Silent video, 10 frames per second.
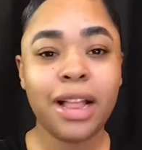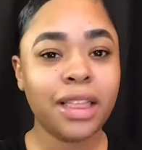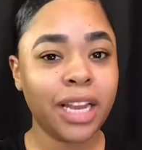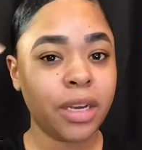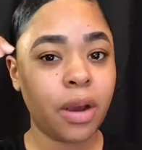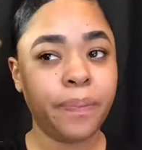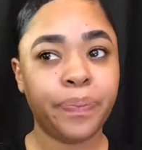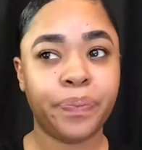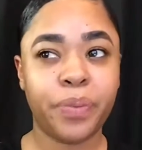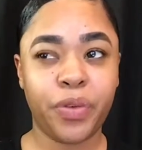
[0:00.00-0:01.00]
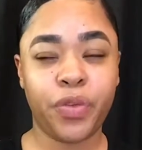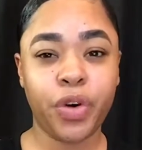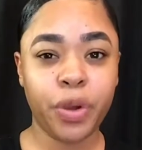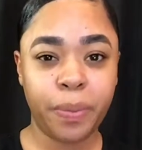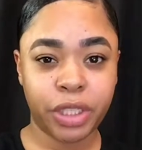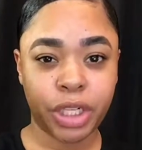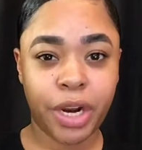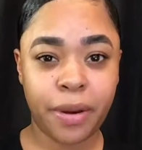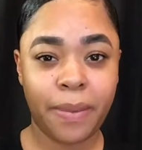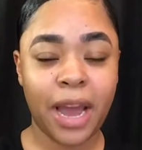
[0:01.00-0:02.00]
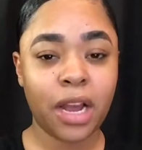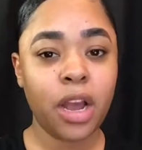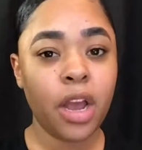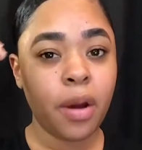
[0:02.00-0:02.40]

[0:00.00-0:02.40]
Like before you put your hair back,